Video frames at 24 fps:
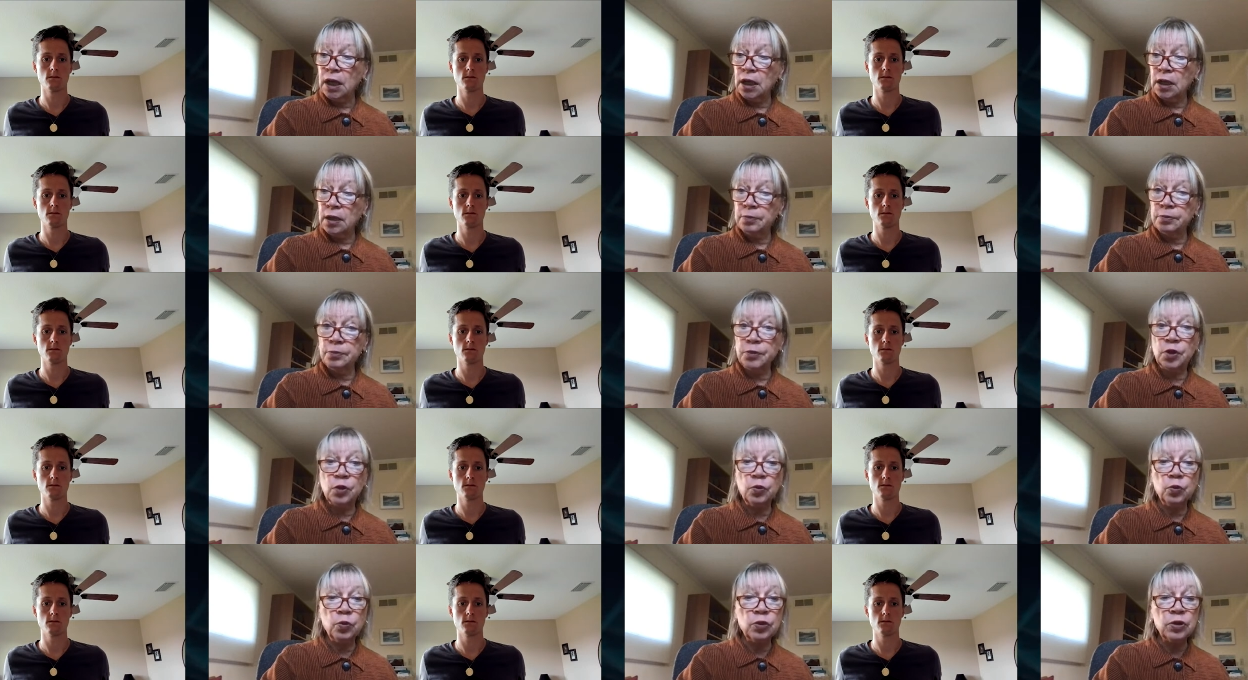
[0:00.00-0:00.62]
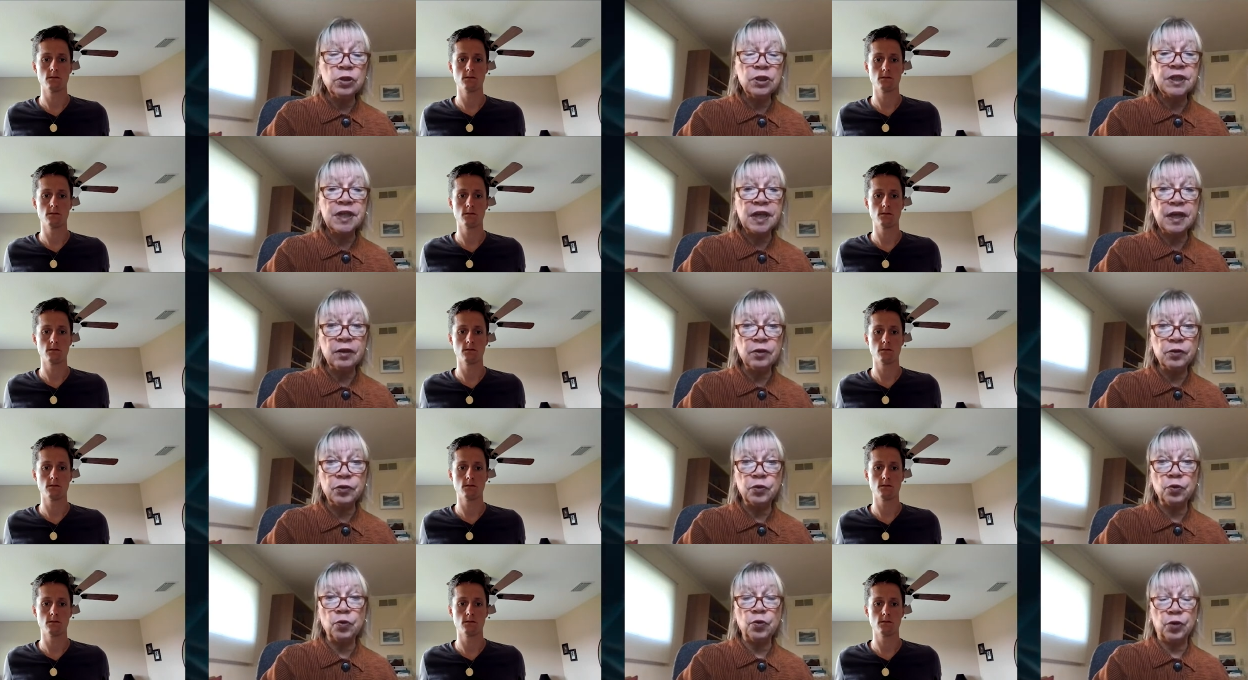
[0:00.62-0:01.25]
Speaker 1: um, the World
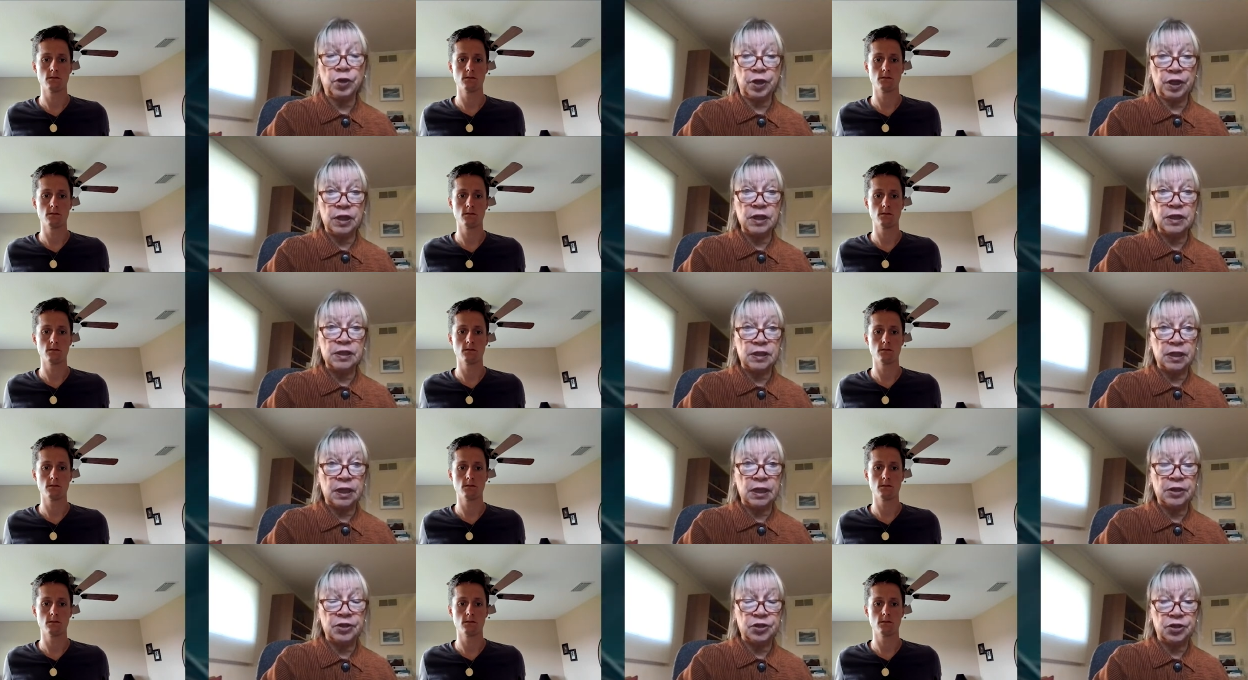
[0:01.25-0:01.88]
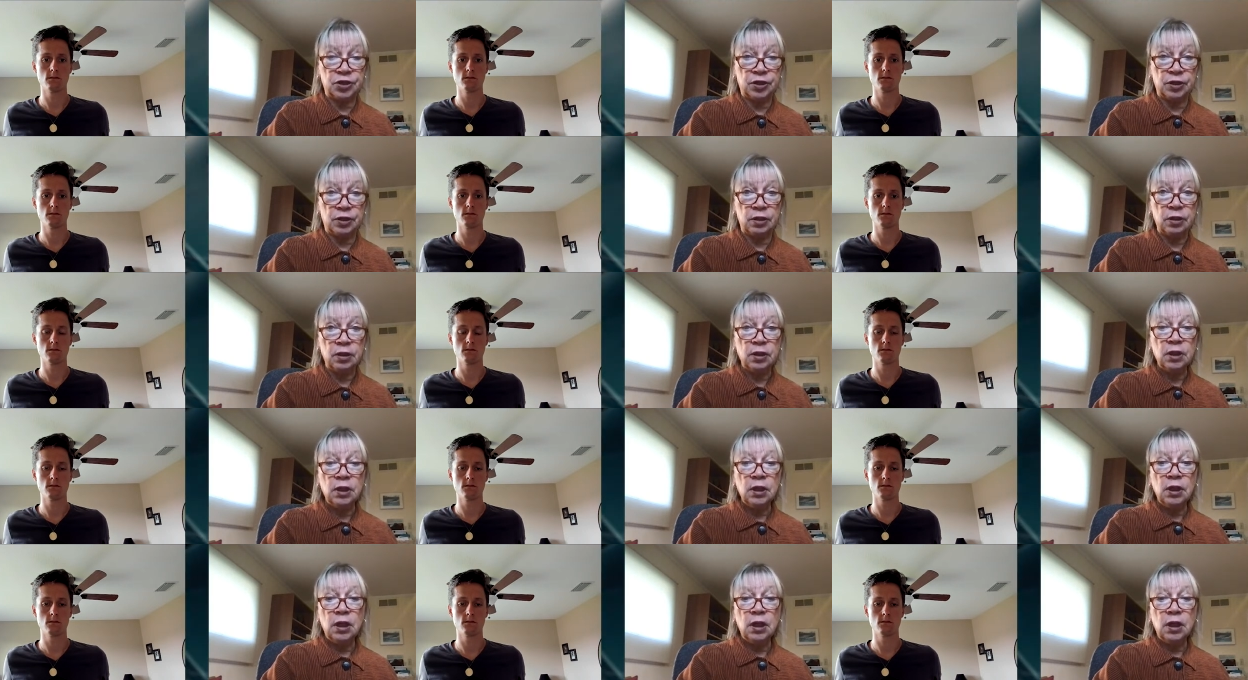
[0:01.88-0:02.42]
Health Organization,